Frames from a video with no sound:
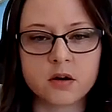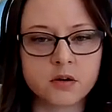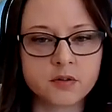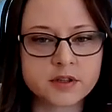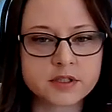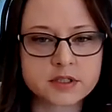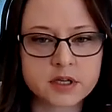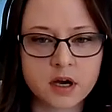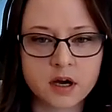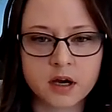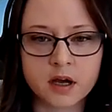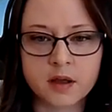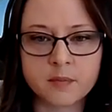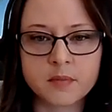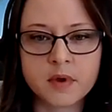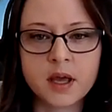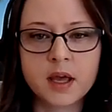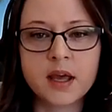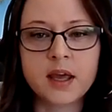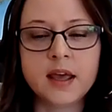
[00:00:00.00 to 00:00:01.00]
all the
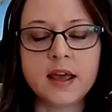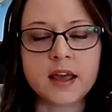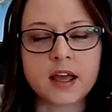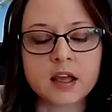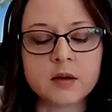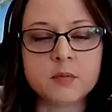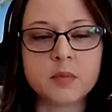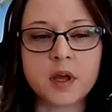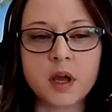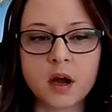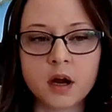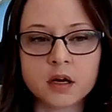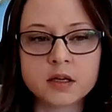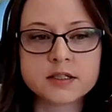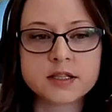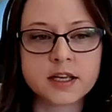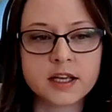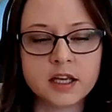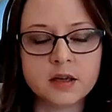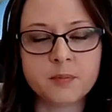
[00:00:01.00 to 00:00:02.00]
time. It can be hard
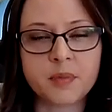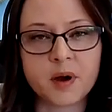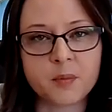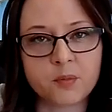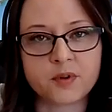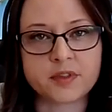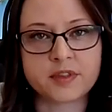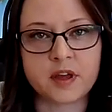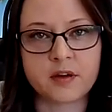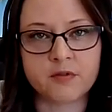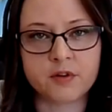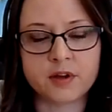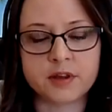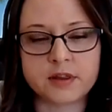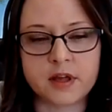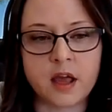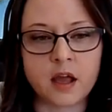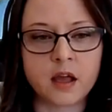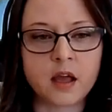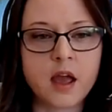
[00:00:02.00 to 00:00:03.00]
to keep up with
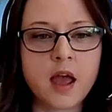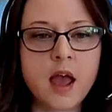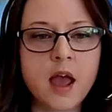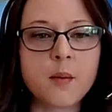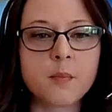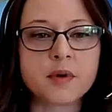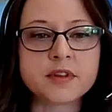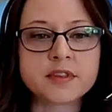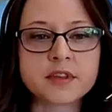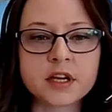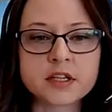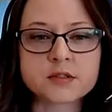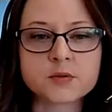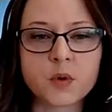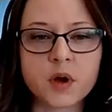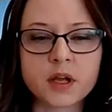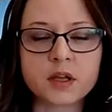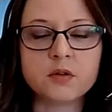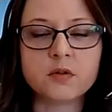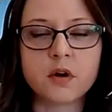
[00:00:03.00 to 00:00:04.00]
everything, but that's
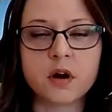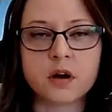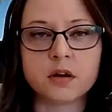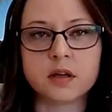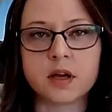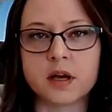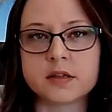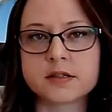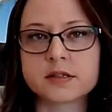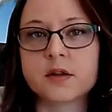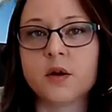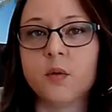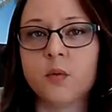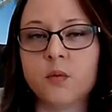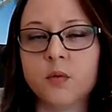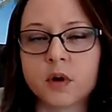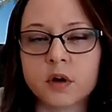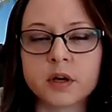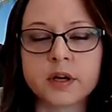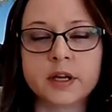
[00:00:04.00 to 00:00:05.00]
why you call us.
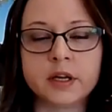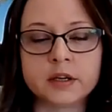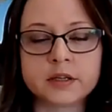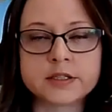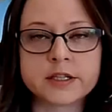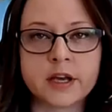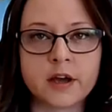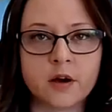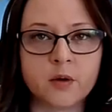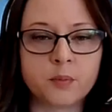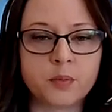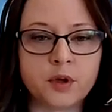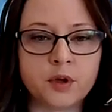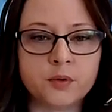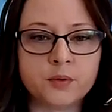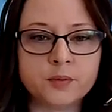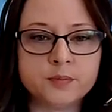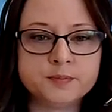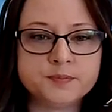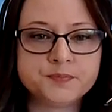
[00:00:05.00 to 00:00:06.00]
We're here to help
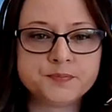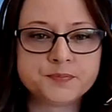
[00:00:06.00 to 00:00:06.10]
you.